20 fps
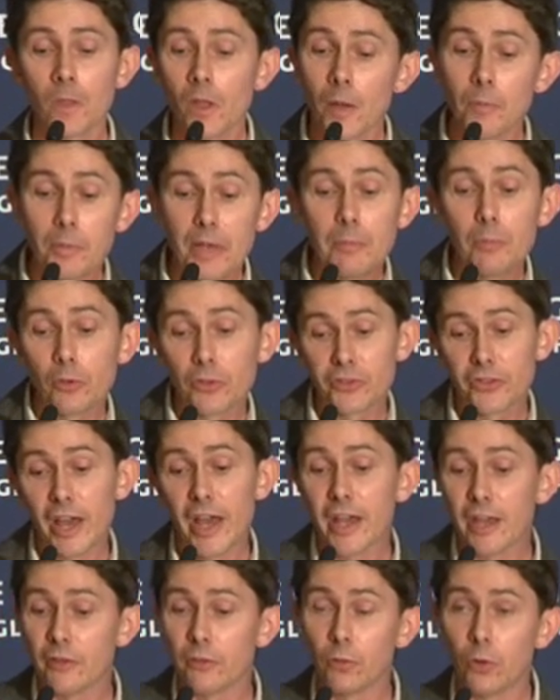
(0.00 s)
And people
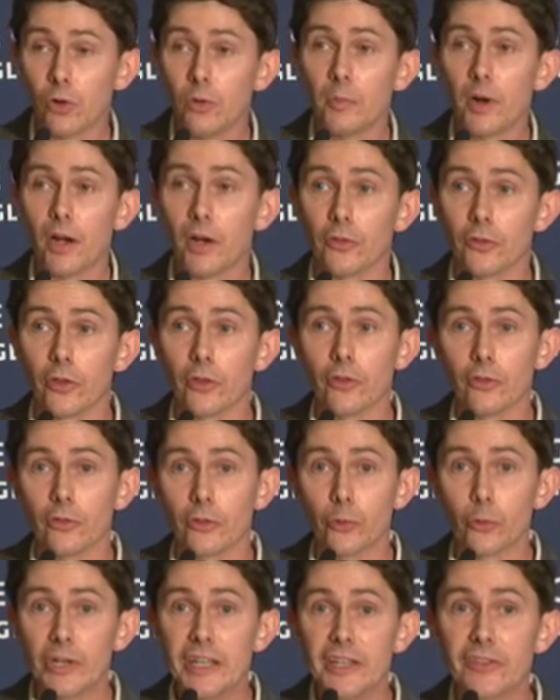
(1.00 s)
say of Walmart that
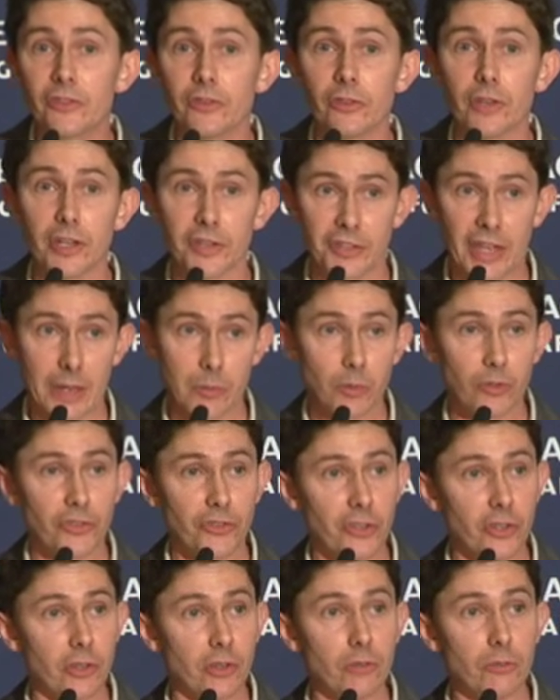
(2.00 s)
the reason that it's able
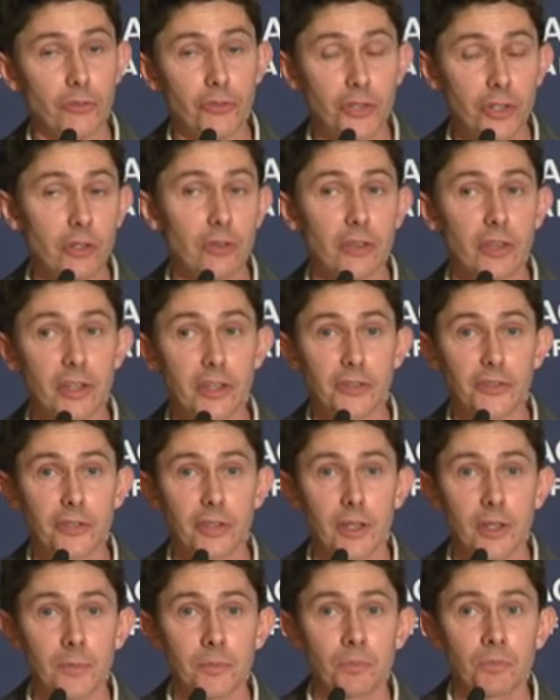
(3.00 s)
to do this
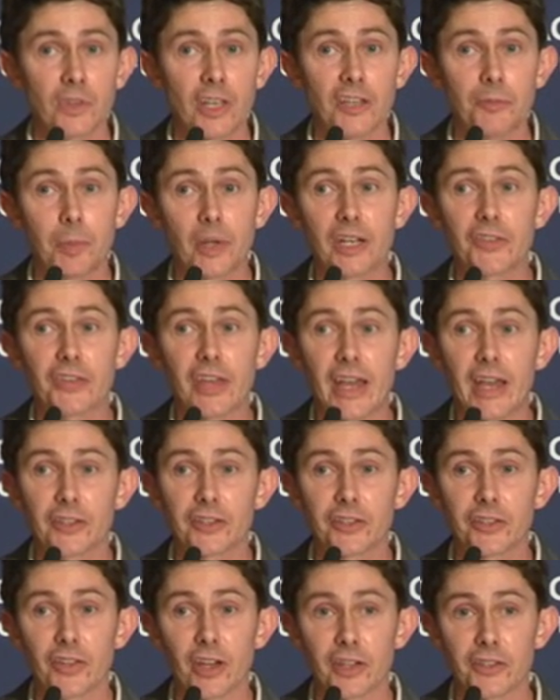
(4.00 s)
is because it
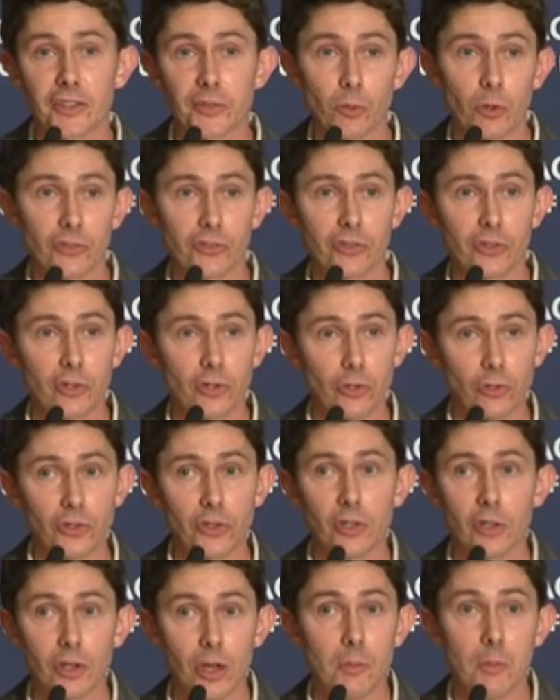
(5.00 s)
exercises what's called
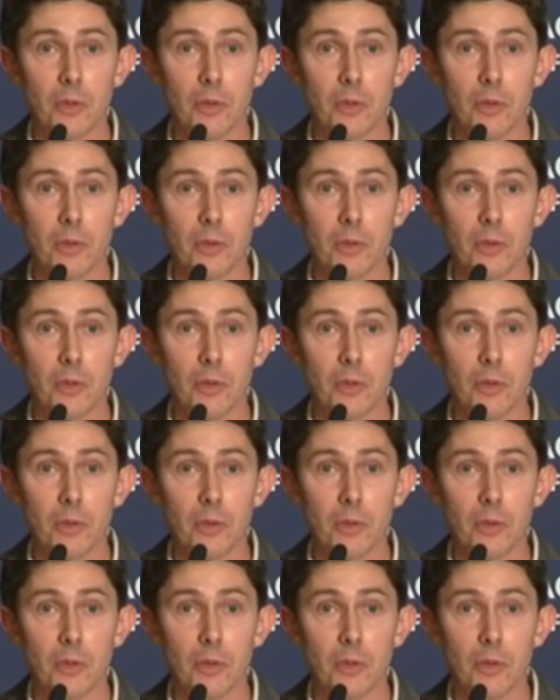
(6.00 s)
a